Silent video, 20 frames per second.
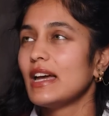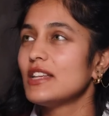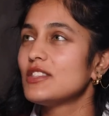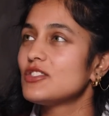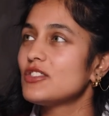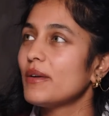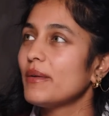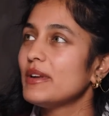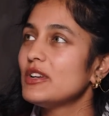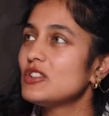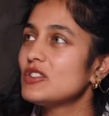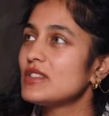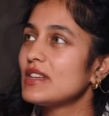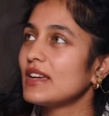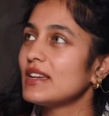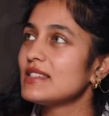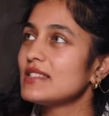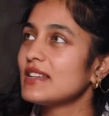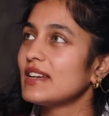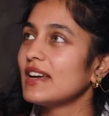It's so
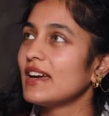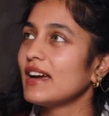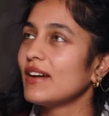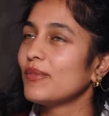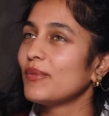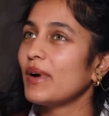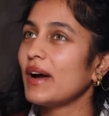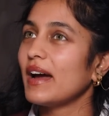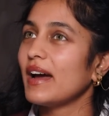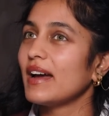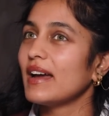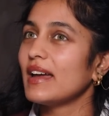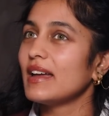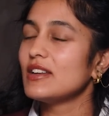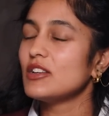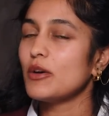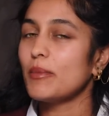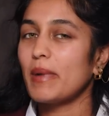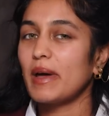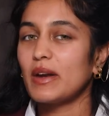interesting, isn't it? Where
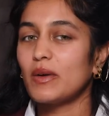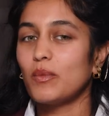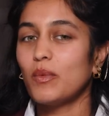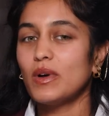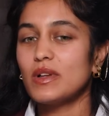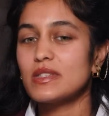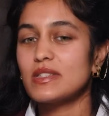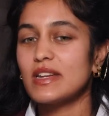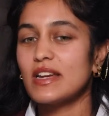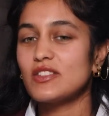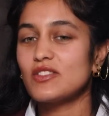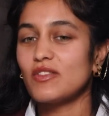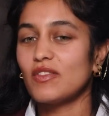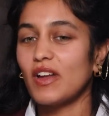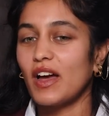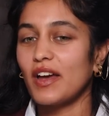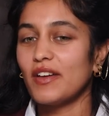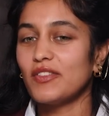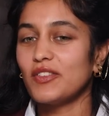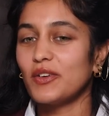no matter what stage of
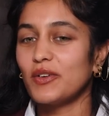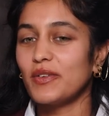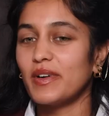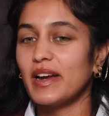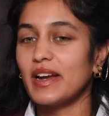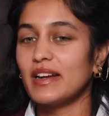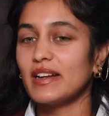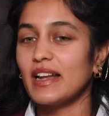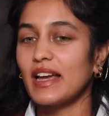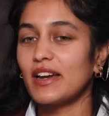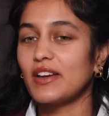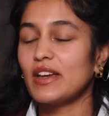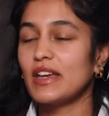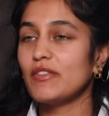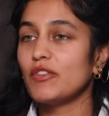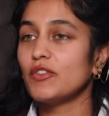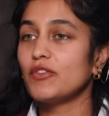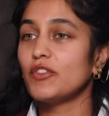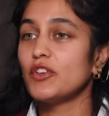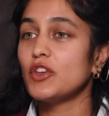life you're in, like
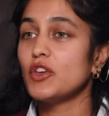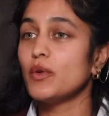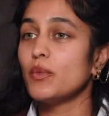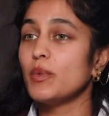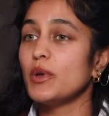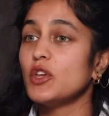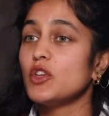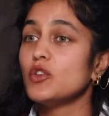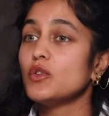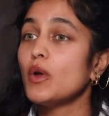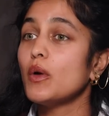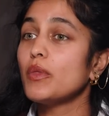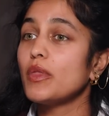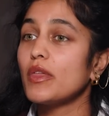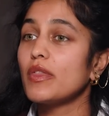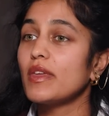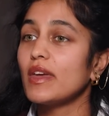even for you, the